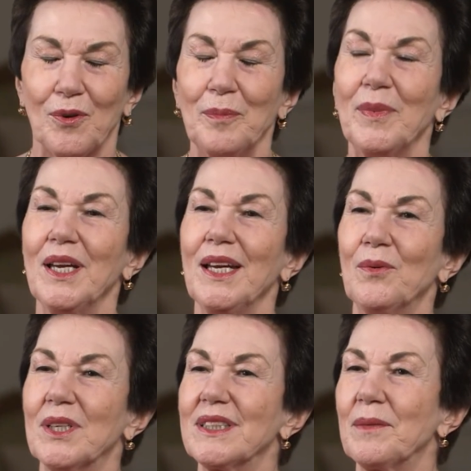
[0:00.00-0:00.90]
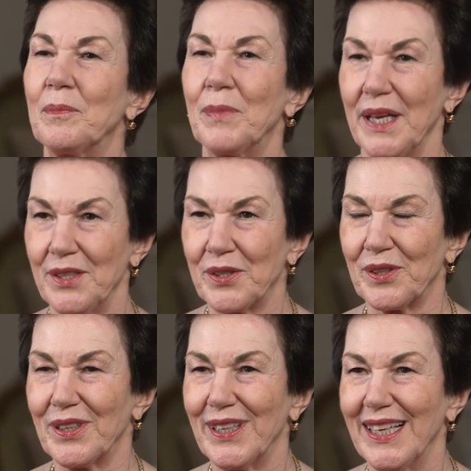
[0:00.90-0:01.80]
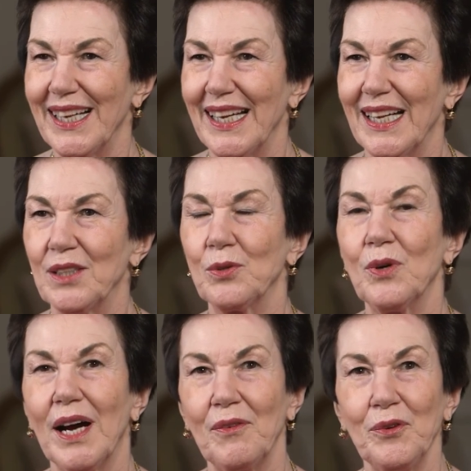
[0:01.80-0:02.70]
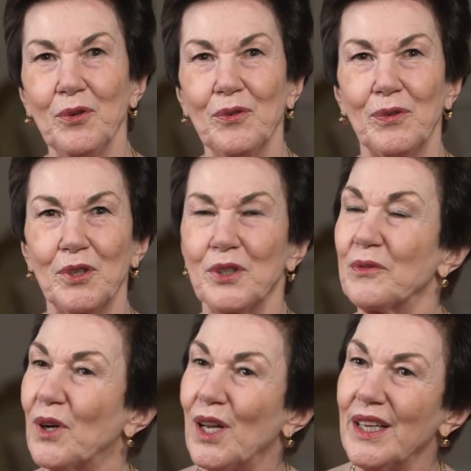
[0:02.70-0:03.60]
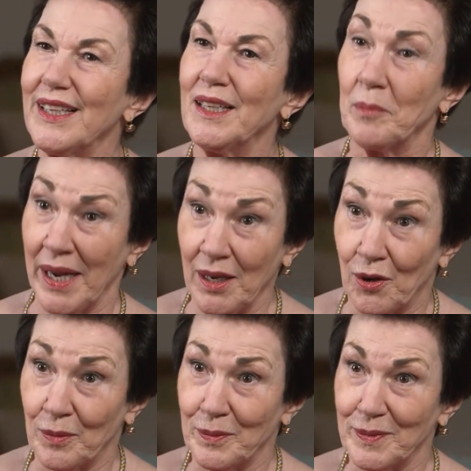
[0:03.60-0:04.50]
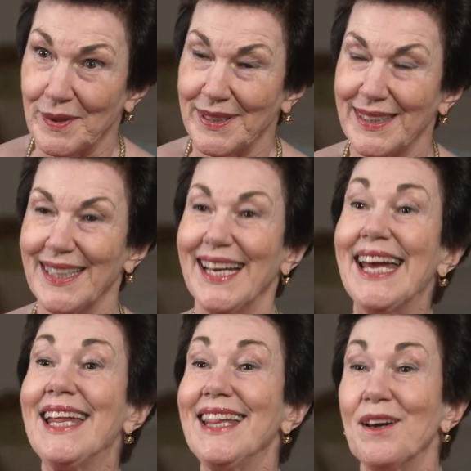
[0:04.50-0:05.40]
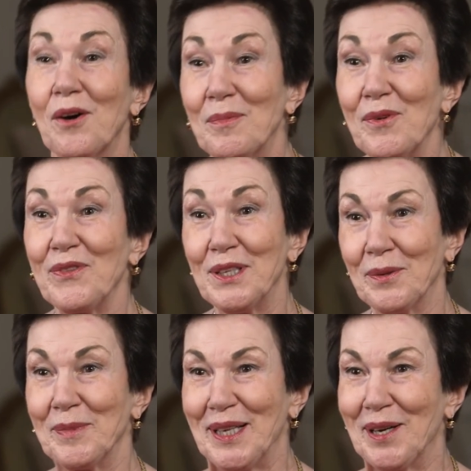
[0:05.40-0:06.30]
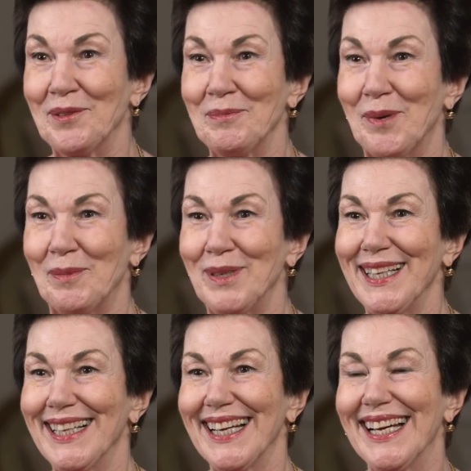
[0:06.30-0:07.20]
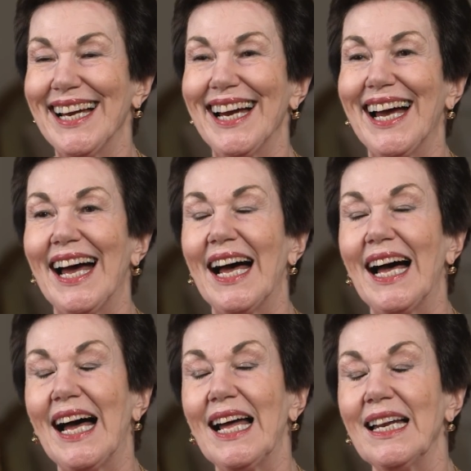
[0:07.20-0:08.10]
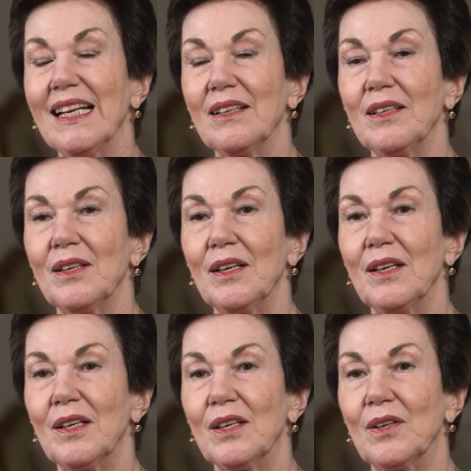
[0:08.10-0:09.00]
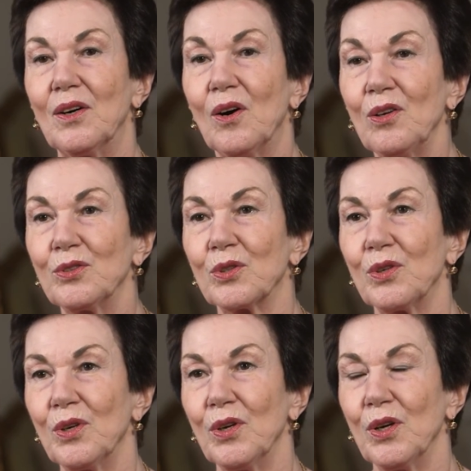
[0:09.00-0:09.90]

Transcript: for me it was a pleasure to have you, first of all, in my home, in the home of the Dominican Republic, and also